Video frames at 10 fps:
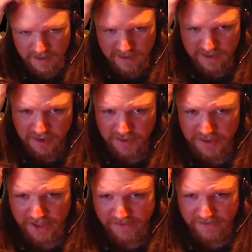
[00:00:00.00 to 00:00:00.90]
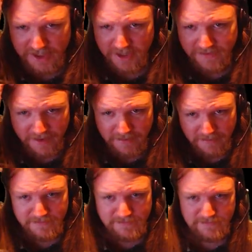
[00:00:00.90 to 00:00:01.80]
Go and check for stuff then,
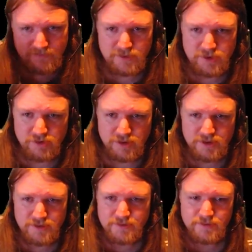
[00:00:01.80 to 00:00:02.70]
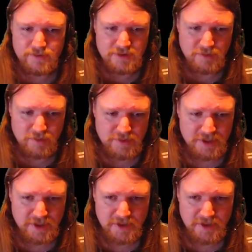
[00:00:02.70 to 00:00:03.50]
Durant. Let's see what we see.